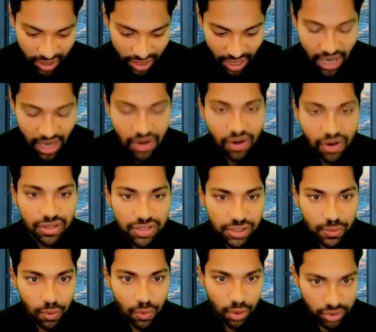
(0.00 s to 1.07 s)
catered
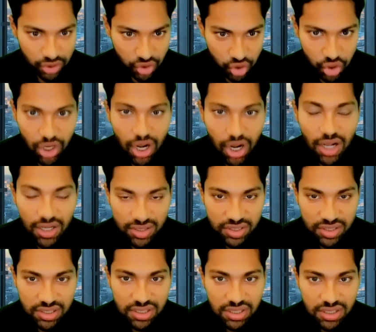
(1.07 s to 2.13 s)
towards just